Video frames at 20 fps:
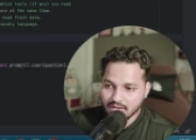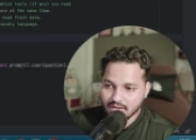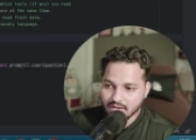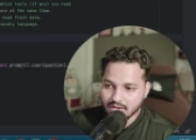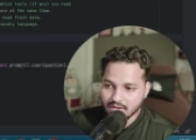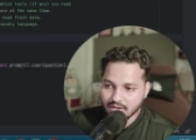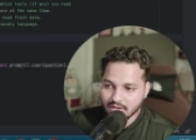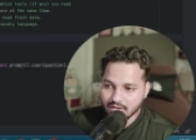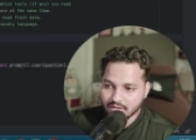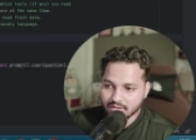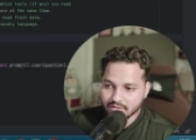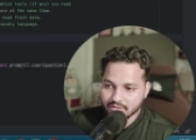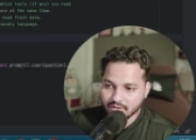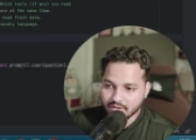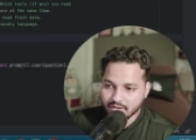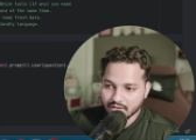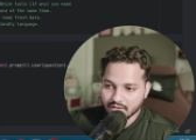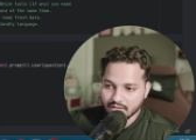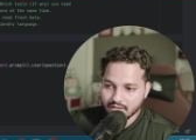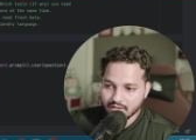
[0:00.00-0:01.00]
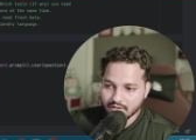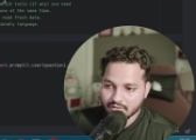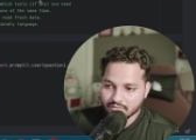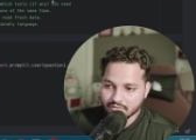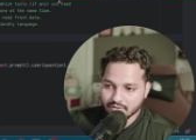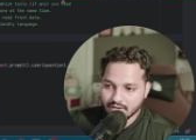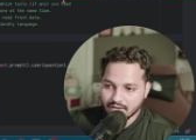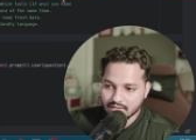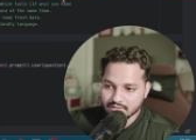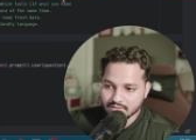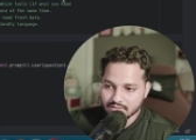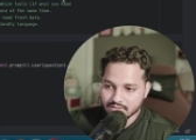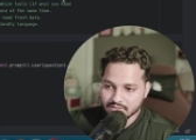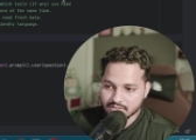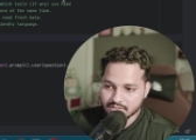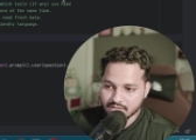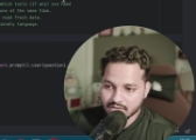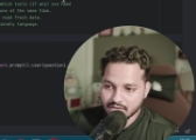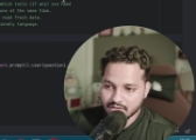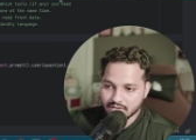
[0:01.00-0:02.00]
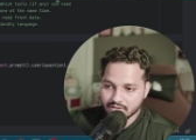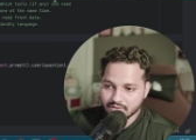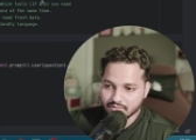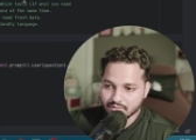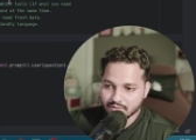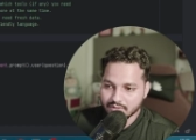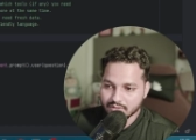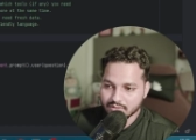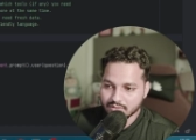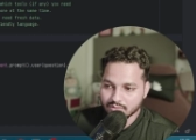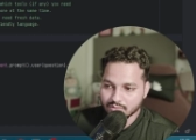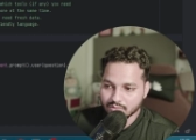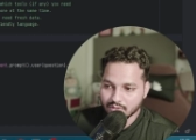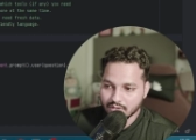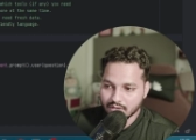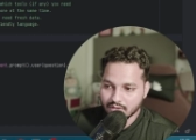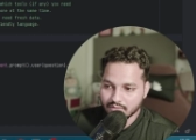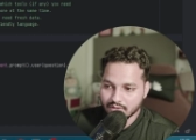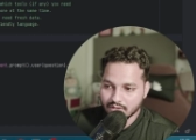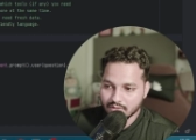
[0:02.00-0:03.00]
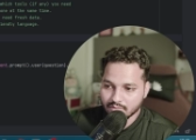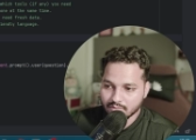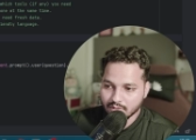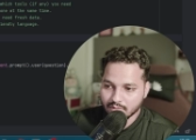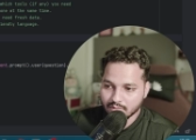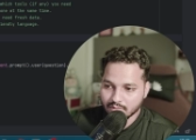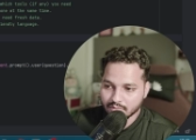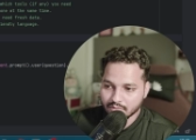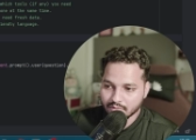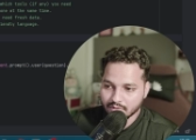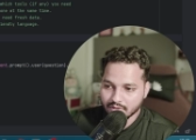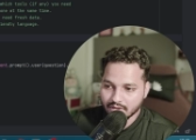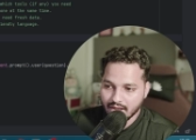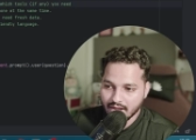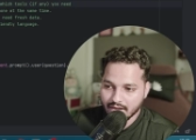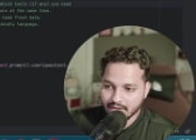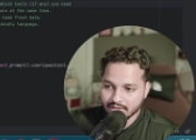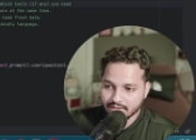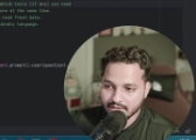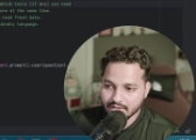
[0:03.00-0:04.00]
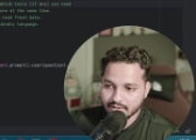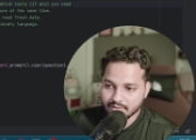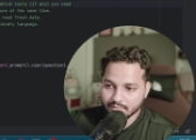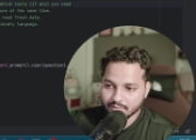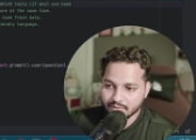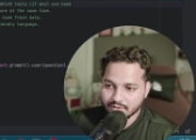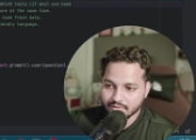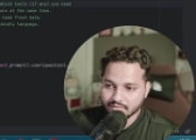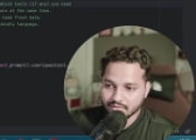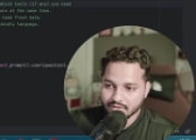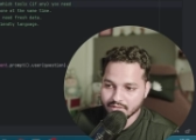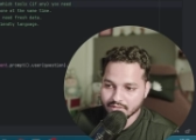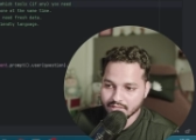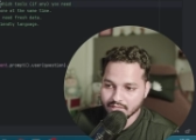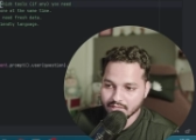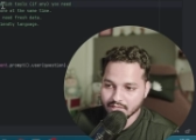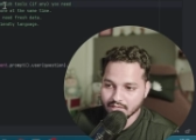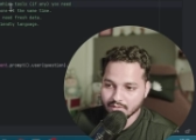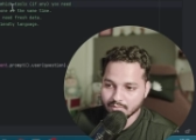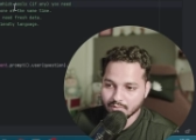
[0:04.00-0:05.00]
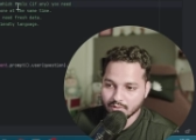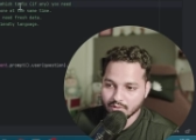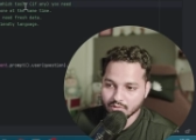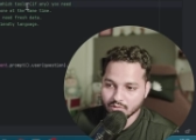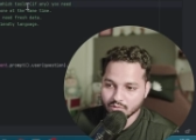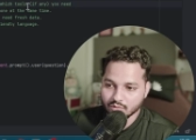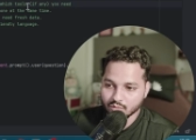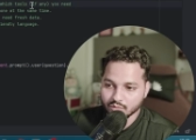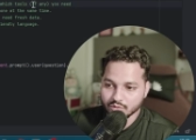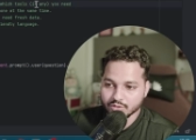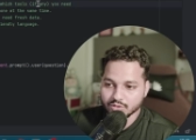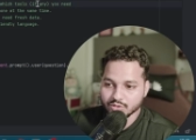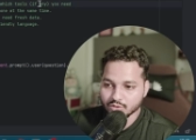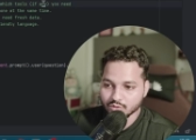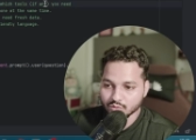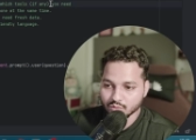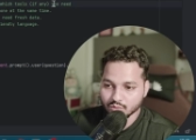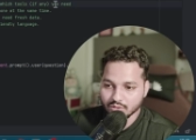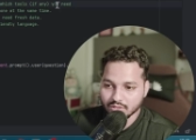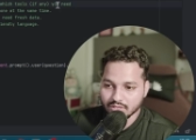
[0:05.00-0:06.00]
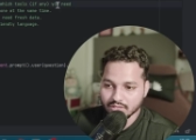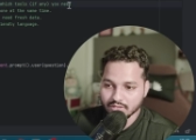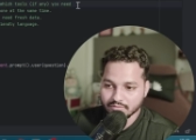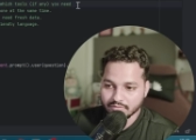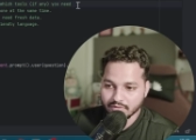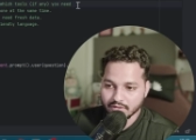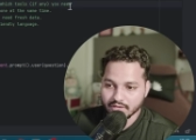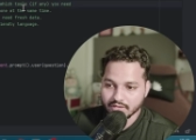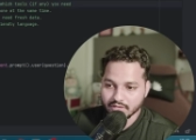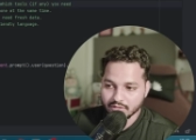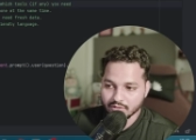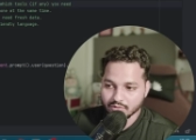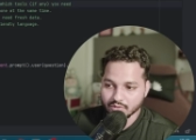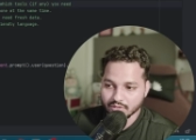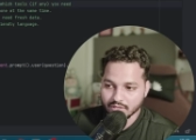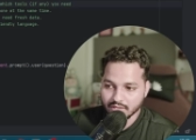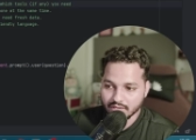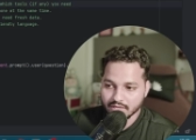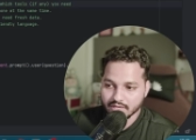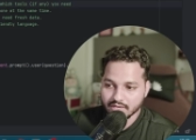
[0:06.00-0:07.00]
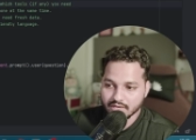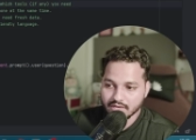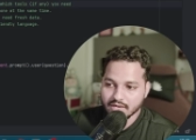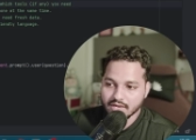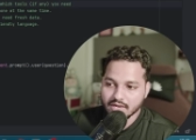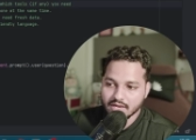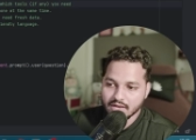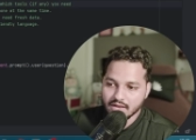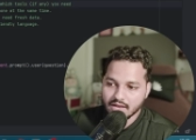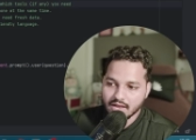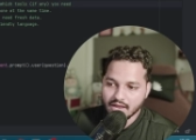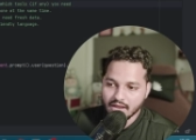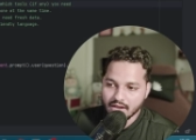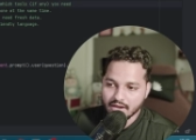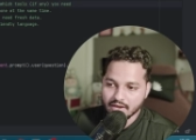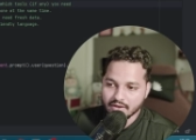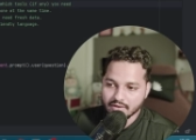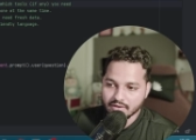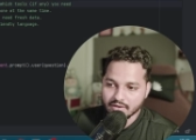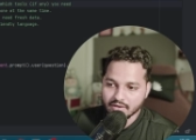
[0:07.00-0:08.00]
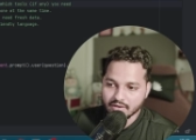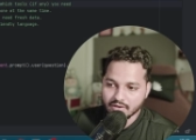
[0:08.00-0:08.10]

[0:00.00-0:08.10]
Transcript: you are a careful assistant with tool available. Before acting, briefly think about which tool, if any, you need, and